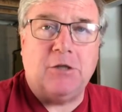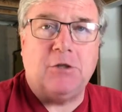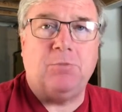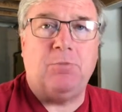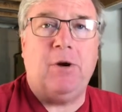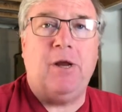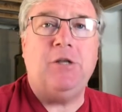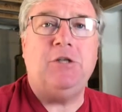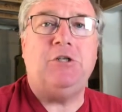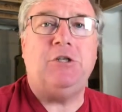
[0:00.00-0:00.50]

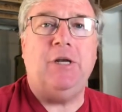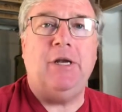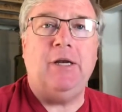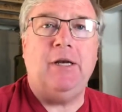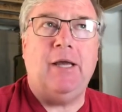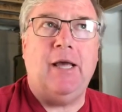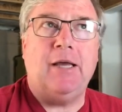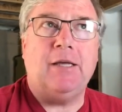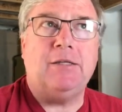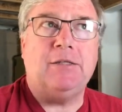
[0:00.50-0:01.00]

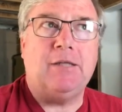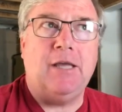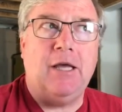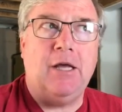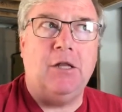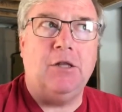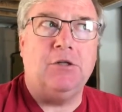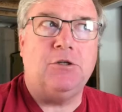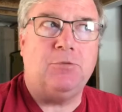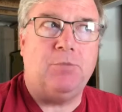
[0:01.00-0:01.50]

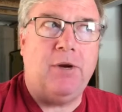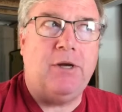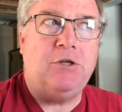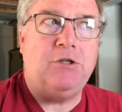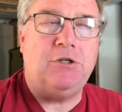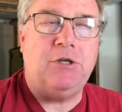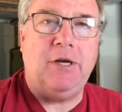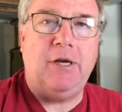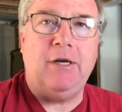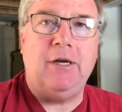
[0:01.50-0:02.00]

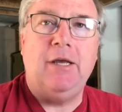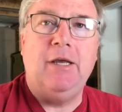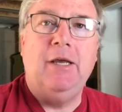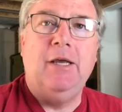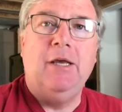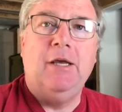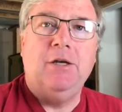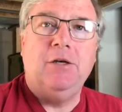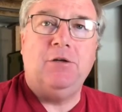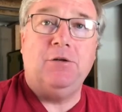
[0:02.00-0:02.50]
spreadsheet
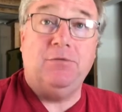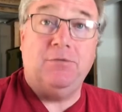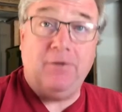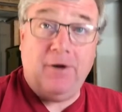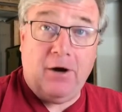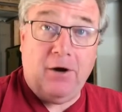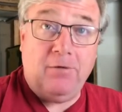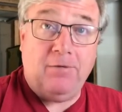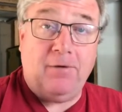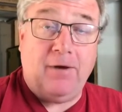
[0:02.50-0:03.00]
to
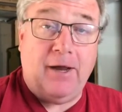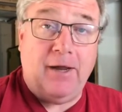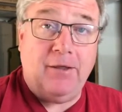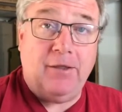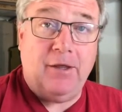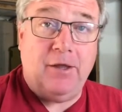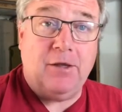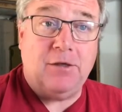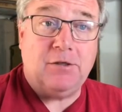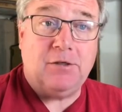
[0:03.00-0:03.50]
verify
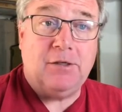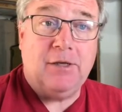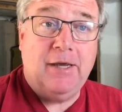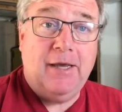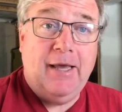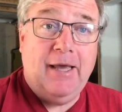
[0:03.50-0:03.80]
this,